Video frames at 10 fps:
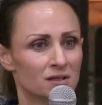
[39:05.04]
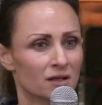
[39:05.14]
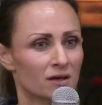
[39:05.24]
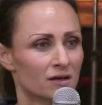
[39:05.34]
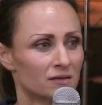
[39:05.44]

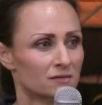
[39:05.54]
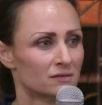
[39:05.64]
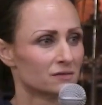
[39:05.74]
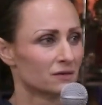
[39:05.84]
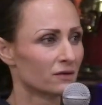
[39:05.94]
Yeah,
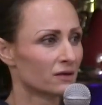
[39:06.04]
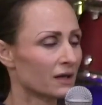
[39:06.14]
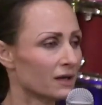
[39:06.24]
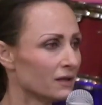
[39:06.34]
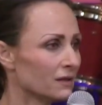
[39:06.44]

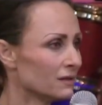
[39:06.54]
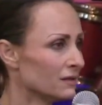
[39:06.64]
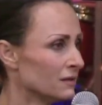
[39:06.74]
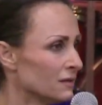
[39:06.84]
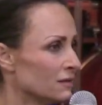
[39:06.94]
okay.
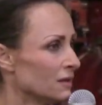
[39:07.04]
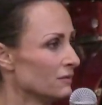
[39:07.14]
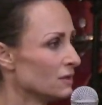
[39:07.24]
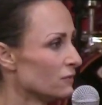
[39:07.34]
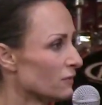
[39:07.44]

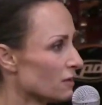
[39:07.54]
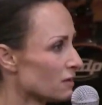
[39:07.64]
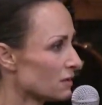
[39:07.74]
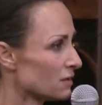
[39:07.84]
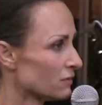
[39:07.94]
Heavenly Father,
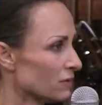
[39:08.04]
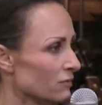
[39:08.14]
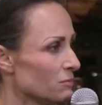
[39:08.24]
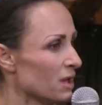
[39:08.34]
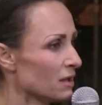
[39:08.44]
thank you for
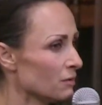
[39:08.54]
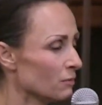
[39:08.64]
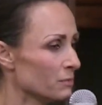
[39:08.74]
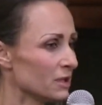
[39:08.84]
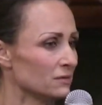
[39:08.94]
every man and
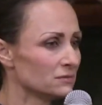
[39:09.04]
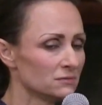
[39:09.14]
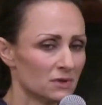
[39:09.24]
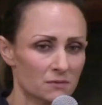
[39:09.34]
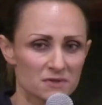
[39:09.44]
woman
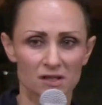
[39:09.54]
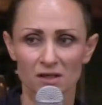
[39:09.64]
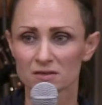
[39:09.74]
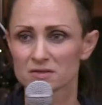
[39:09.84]
that was here,